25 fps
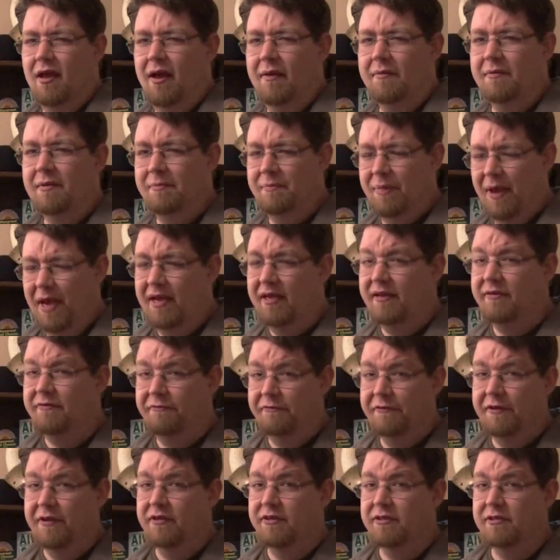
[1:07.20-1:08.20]
I mean, the pain
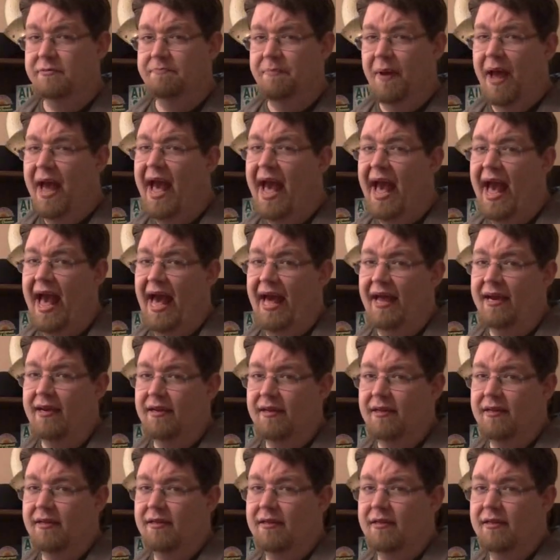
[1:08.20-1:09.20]
feels bad.
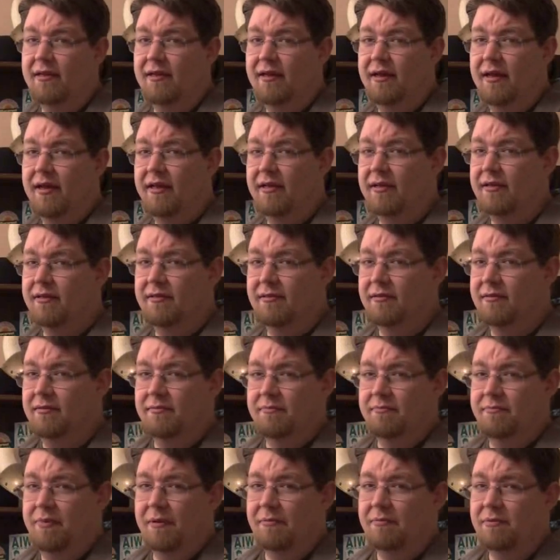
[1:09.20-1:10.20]
And
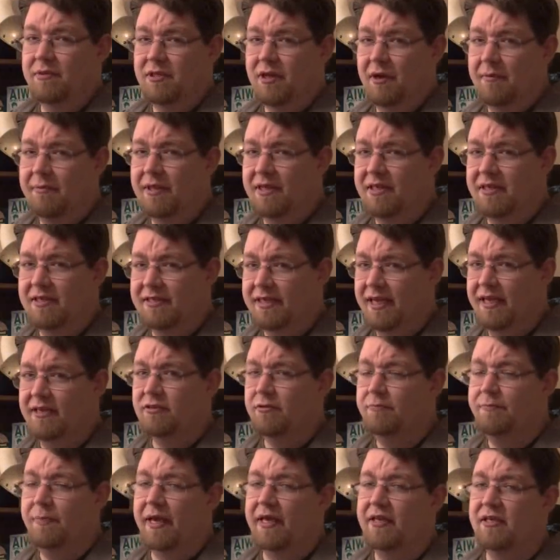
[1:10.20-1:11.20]
people tell me the
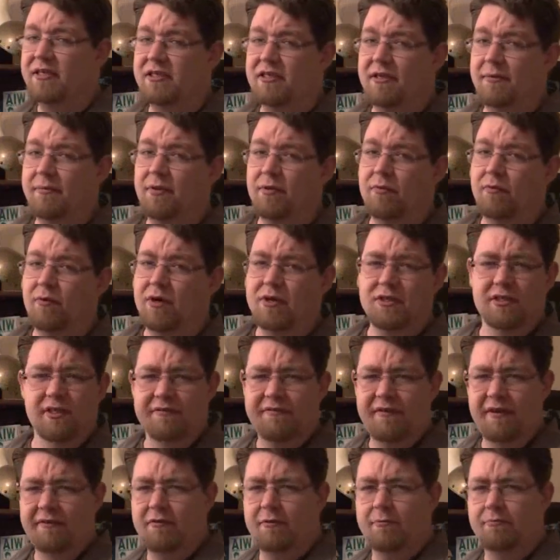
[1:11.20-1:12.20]
dental pain is some of the worst.
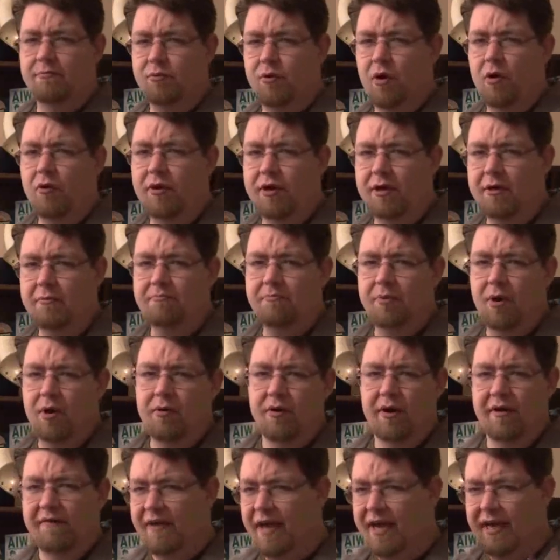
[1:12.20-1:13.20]
I've never broken a
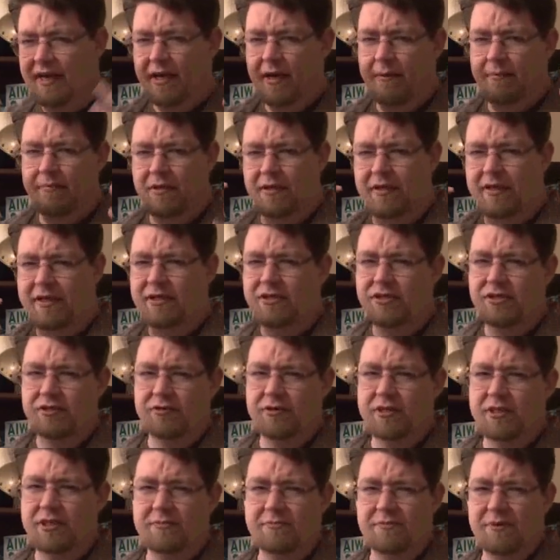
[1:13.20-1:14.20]
bone. I've had a couple of
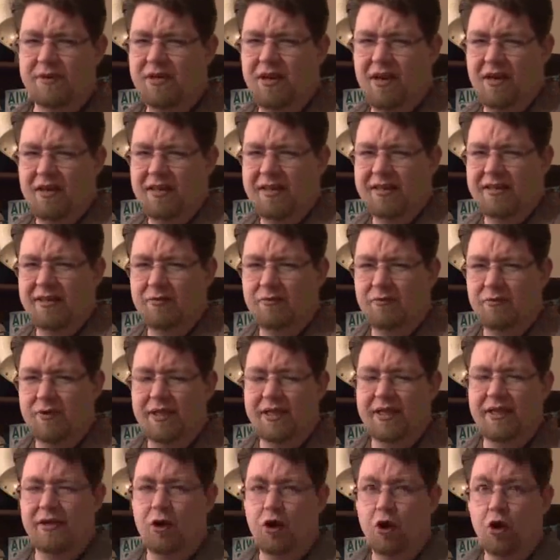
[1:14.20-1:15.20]
injuries, but nothing that
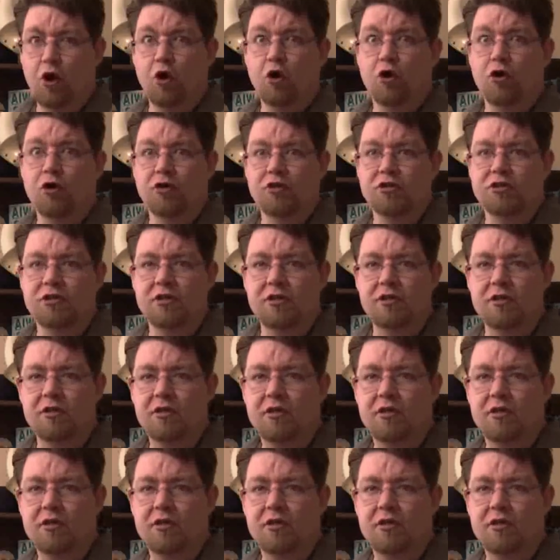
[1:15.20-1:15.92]
really hurt.